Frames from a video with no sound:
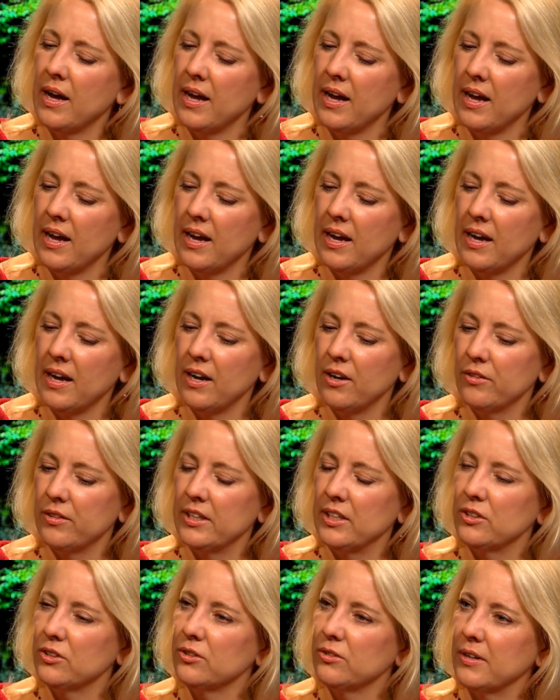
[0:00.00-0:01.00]
how the
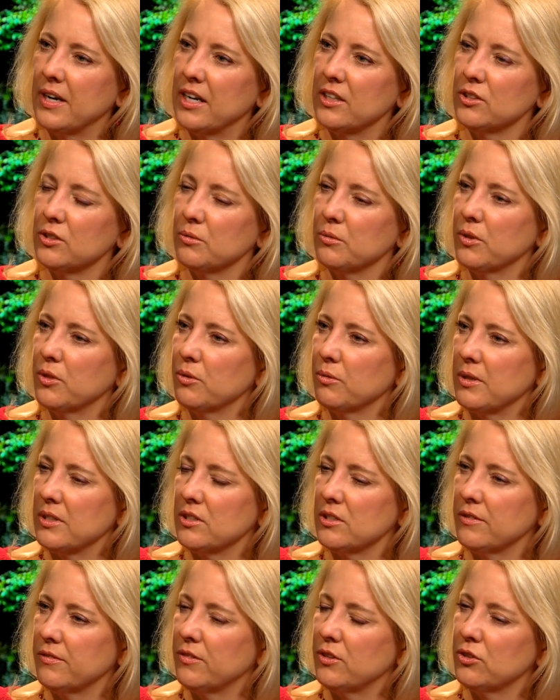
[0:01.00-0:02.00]
interaction with the rest
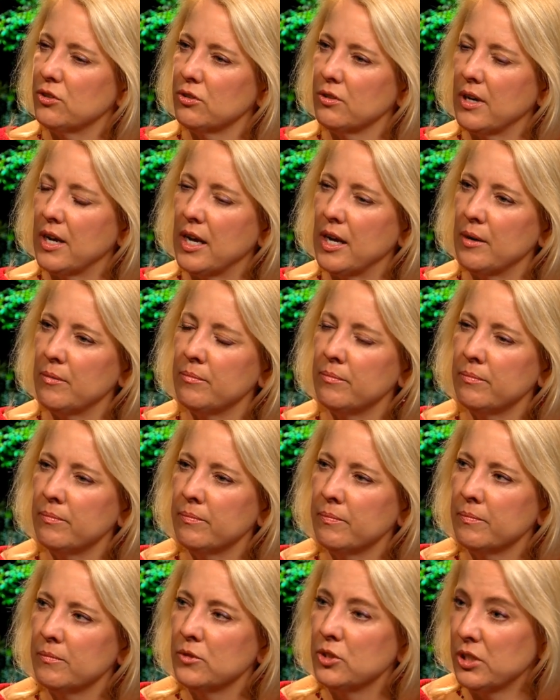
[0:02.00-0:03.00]
of the tribe
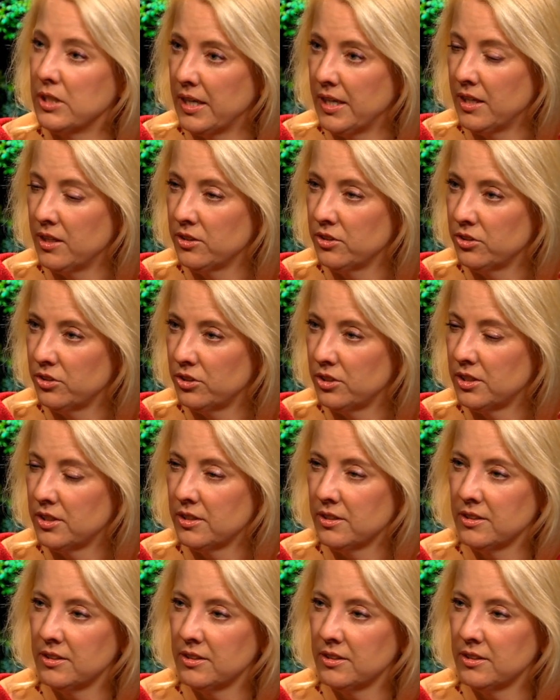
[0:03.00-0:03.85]
changed?